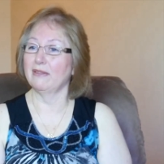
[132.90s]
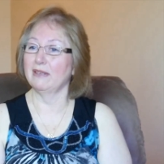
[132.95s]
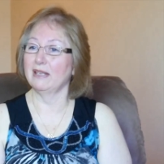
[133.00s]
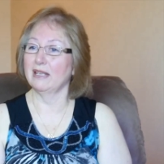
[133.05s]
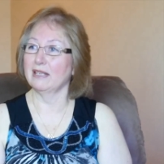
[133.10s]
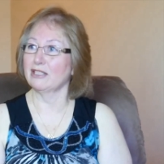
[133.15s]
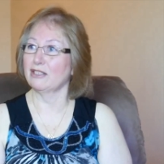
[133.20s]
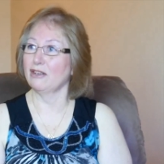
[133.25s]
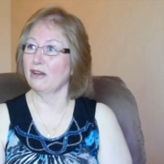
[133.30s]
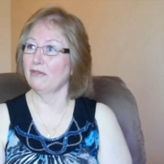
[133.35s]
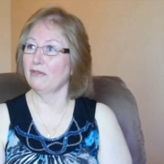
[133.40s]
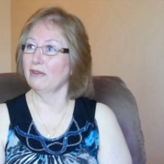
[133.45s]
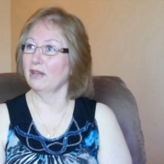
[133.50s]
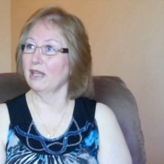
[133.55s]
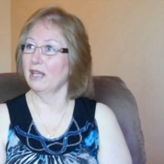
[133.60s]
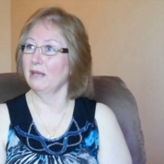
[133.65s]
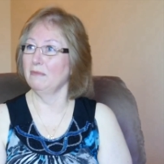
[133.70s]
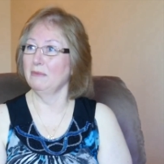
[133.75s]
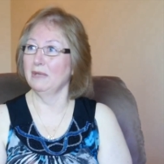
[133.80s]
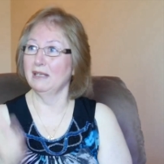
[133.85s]
The next offer
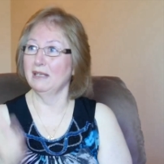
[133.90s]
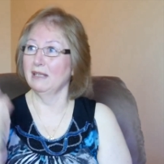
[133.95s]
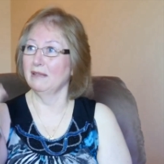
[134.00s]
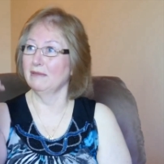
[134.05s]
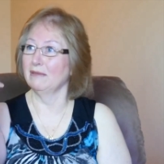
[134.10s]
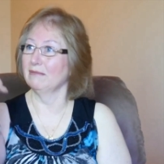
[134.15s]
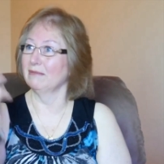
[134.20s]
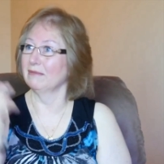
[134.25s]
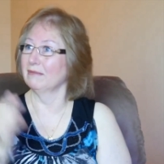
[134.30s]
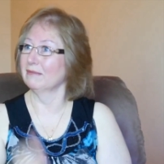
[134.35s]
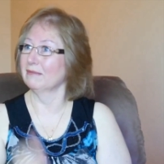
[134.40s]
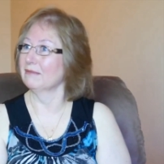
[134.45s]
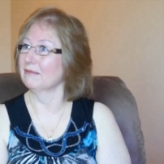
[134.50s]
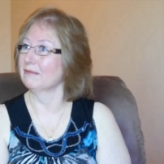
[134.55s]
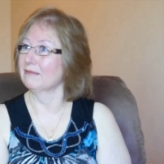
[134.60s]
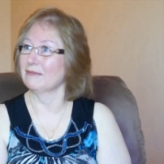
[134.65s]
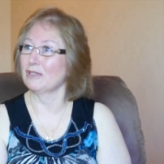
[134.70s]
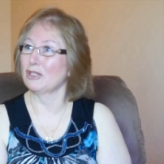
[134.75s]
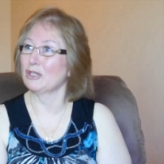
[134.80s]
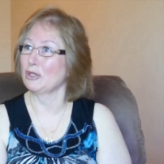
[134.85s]
came in and
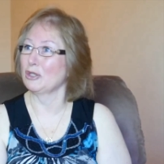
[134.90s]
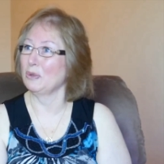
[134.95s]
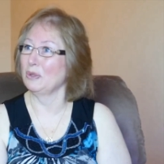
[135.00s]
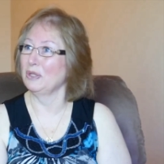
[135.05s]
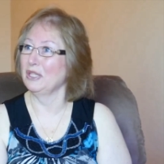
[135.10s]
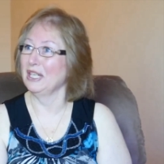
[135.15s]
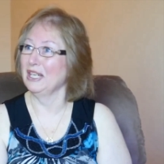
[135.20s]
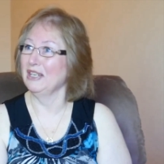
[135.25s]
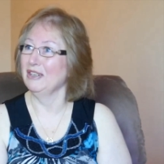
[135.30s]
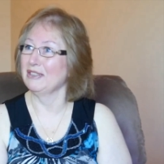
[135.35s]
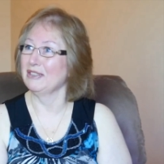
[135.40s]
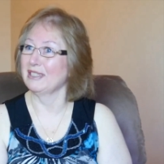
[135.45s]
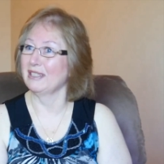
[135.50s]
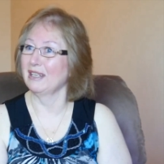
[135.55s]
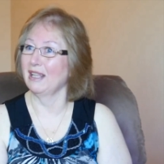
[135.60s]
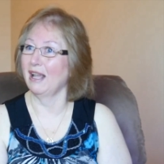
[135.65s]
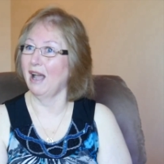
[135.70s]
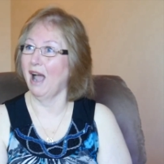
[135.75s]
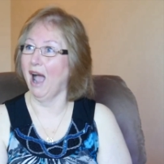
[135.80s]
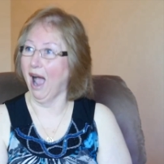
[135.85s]
sold the house
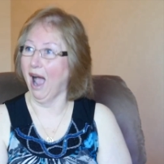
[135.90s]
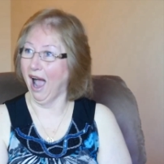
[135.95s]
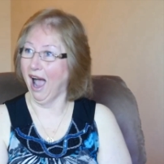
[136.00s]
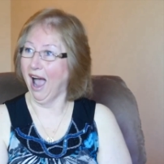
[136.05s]
in a